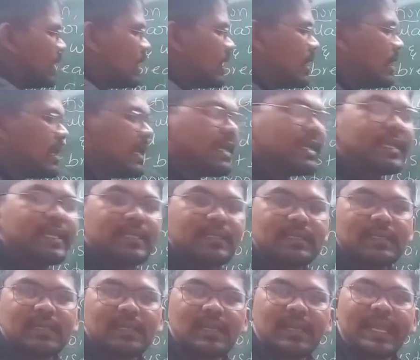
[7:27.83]

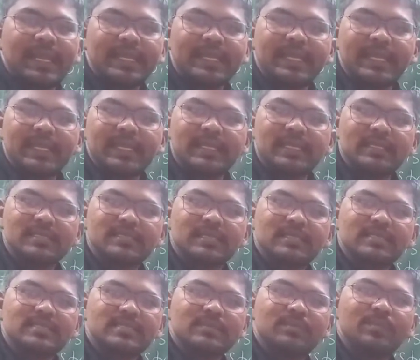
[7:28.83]
Lichen is the
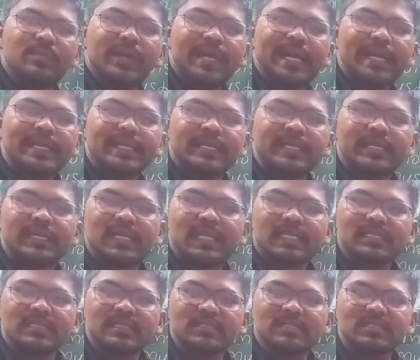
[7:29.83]
symbiotic
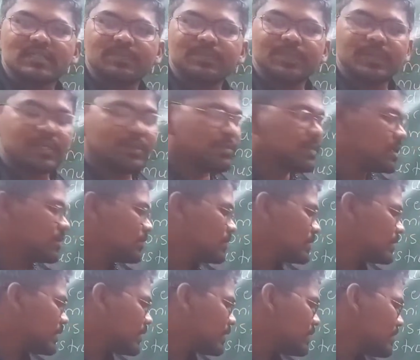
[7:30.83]
relationship in
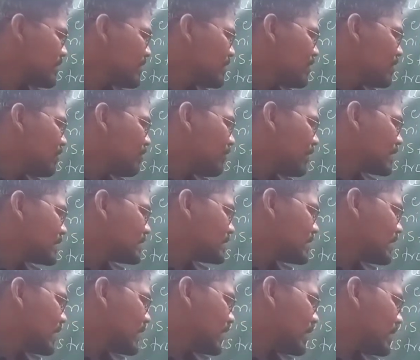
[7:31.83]
between the
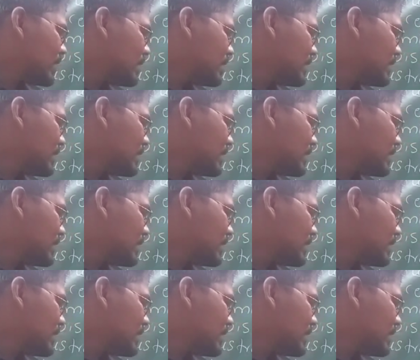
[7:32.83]
fungi and